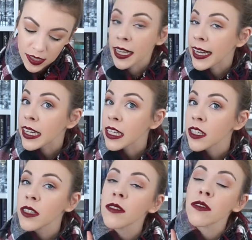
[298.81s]

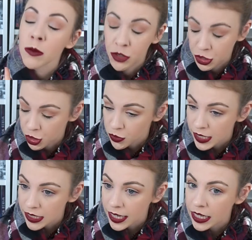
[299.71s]
Lainey from Ginger
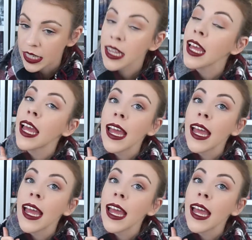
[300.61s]
Reads Lainey